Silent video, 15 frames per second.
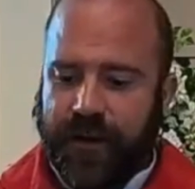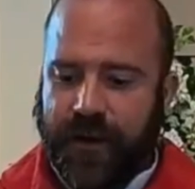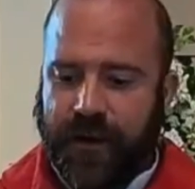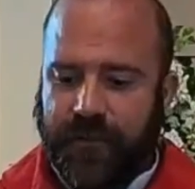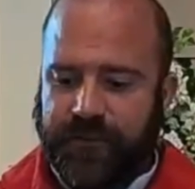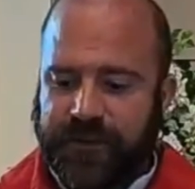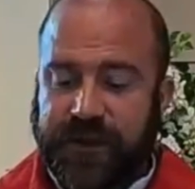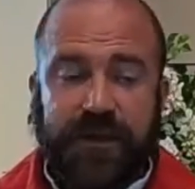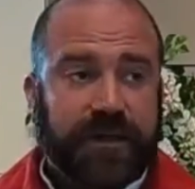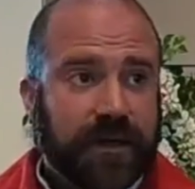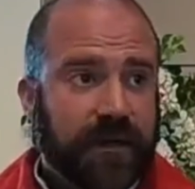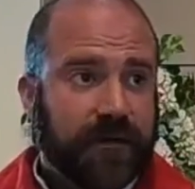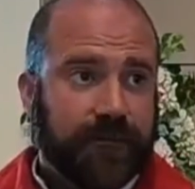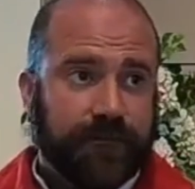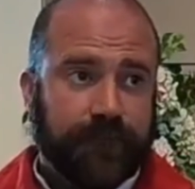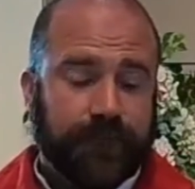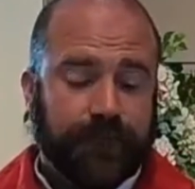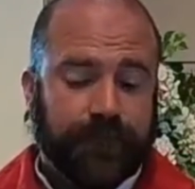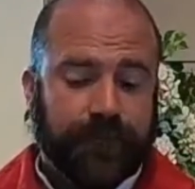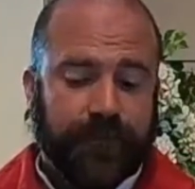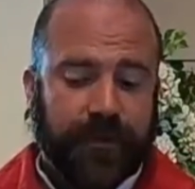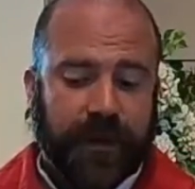she didn't,
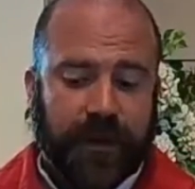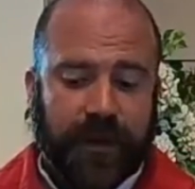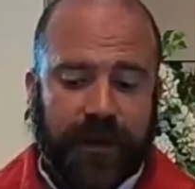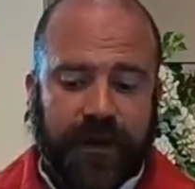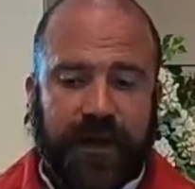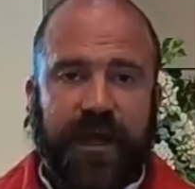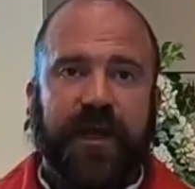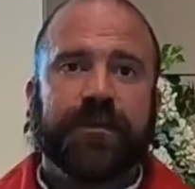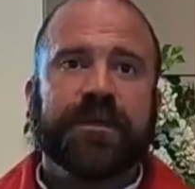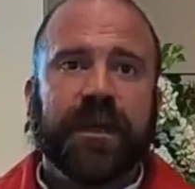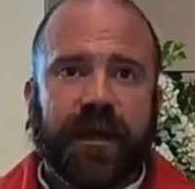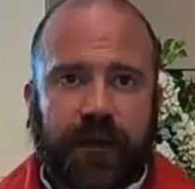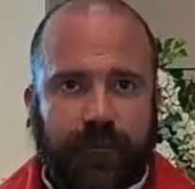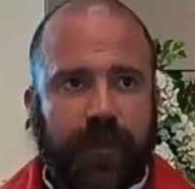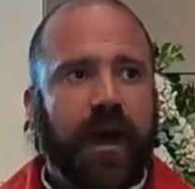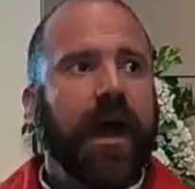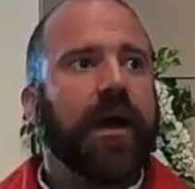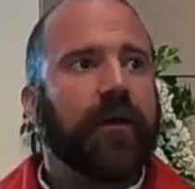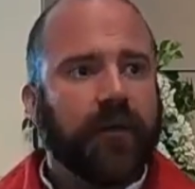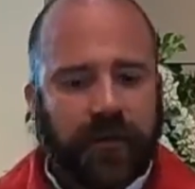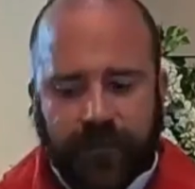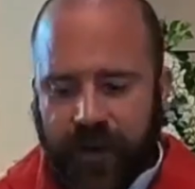and he keeps getting madder
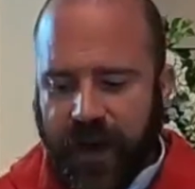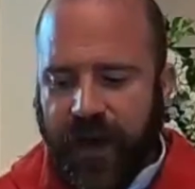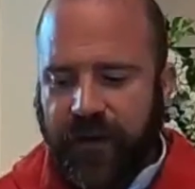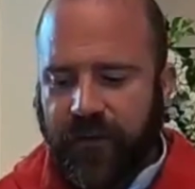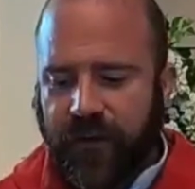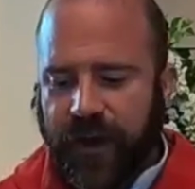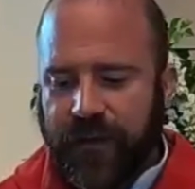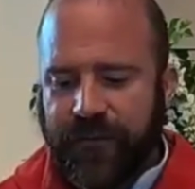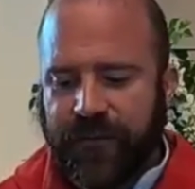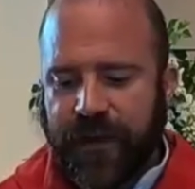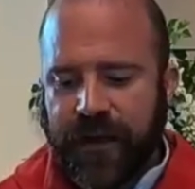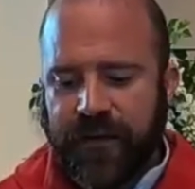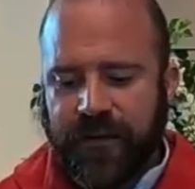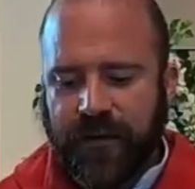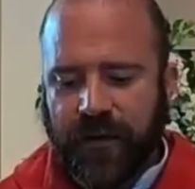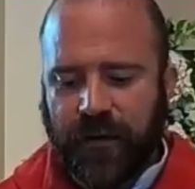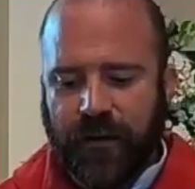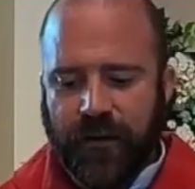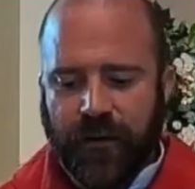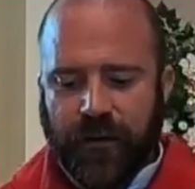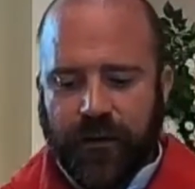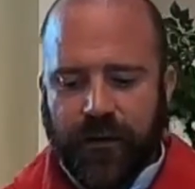and madder. And
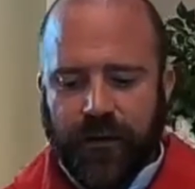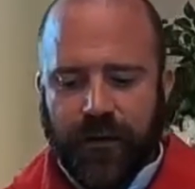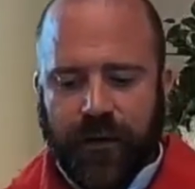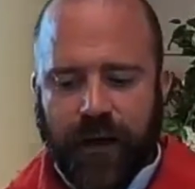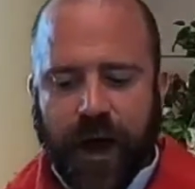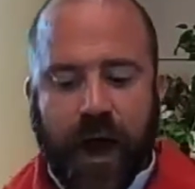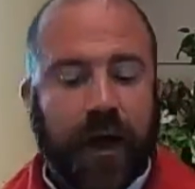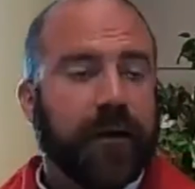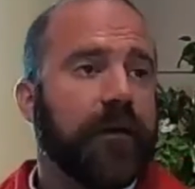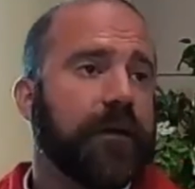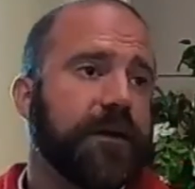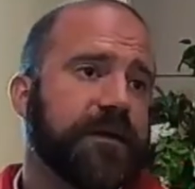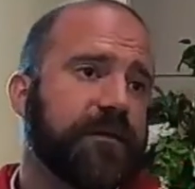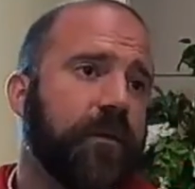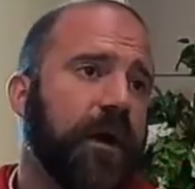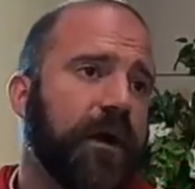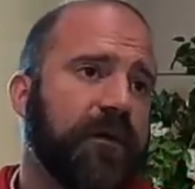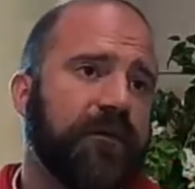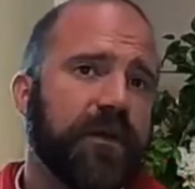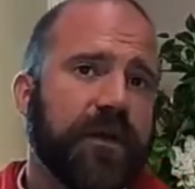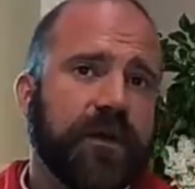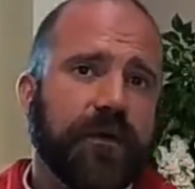then Anna, his wife,
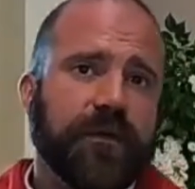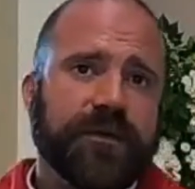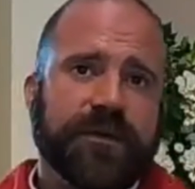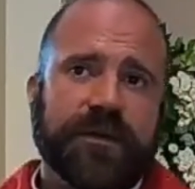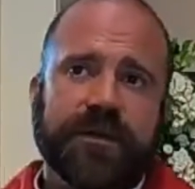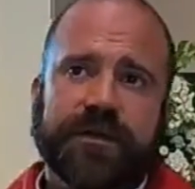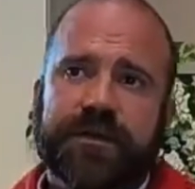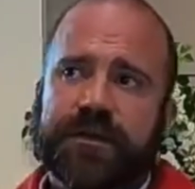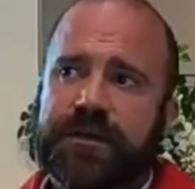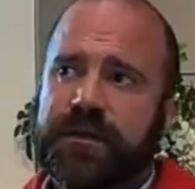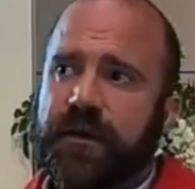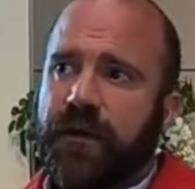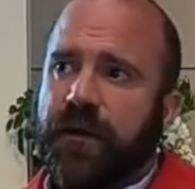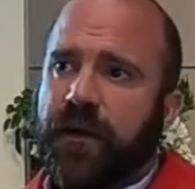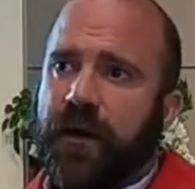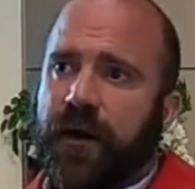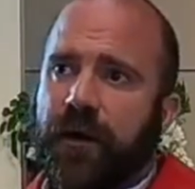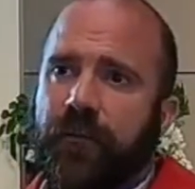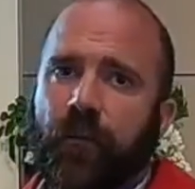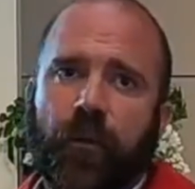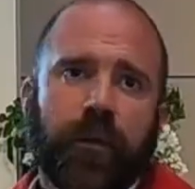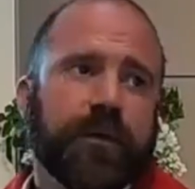uses
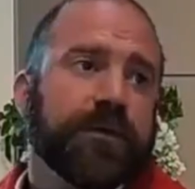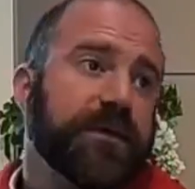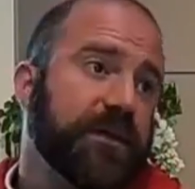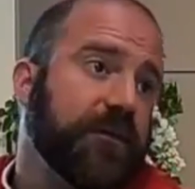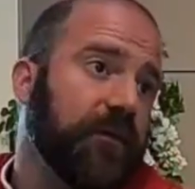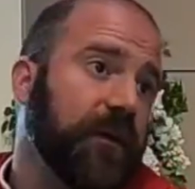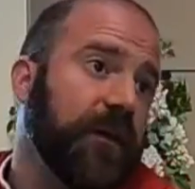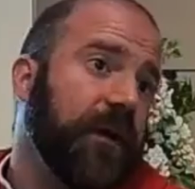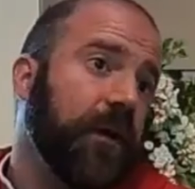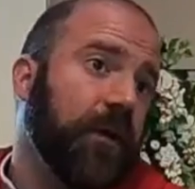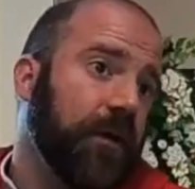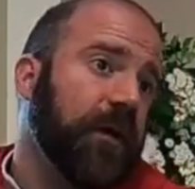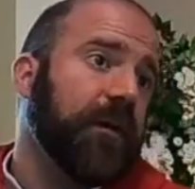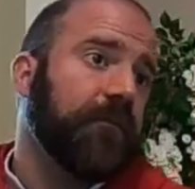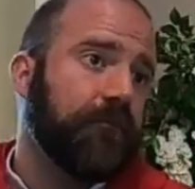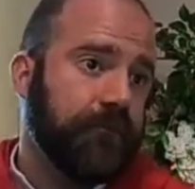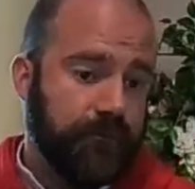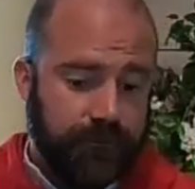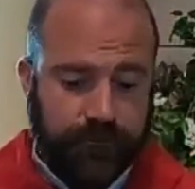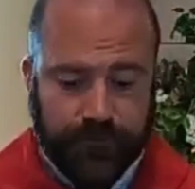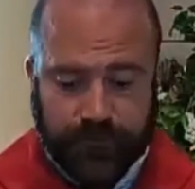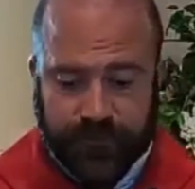words to really hurt
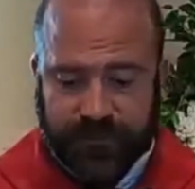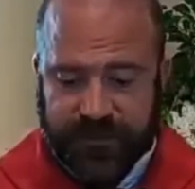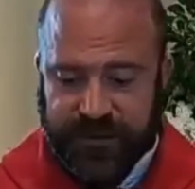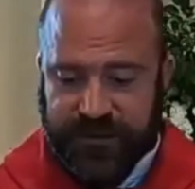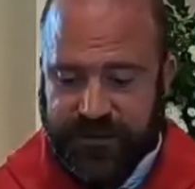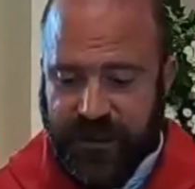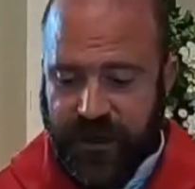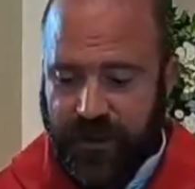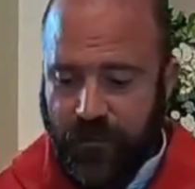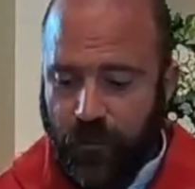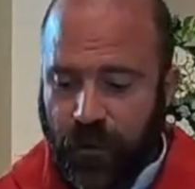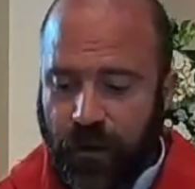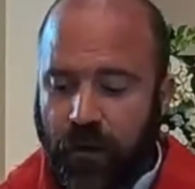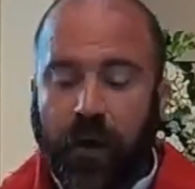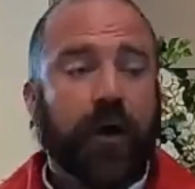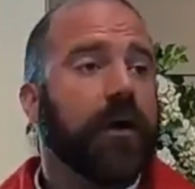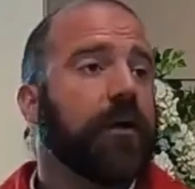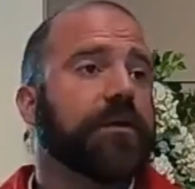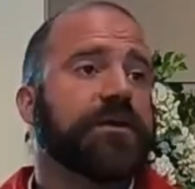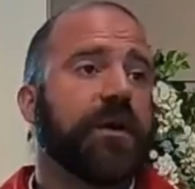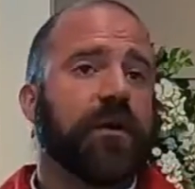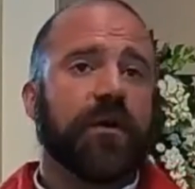him, to say, where are your
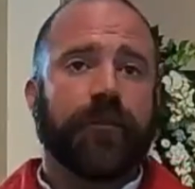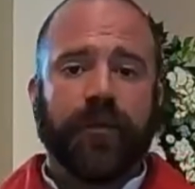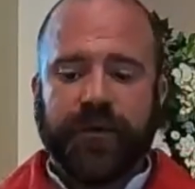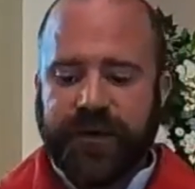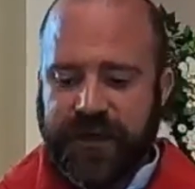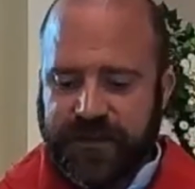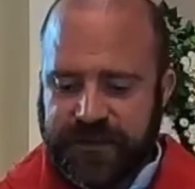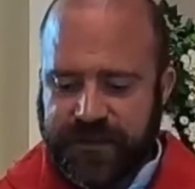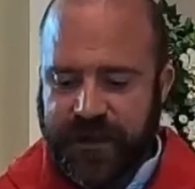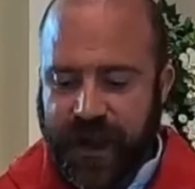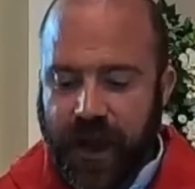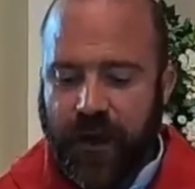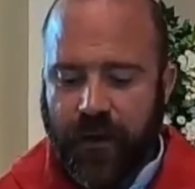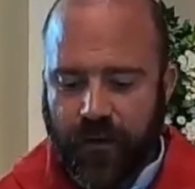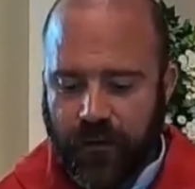charitable deeds now?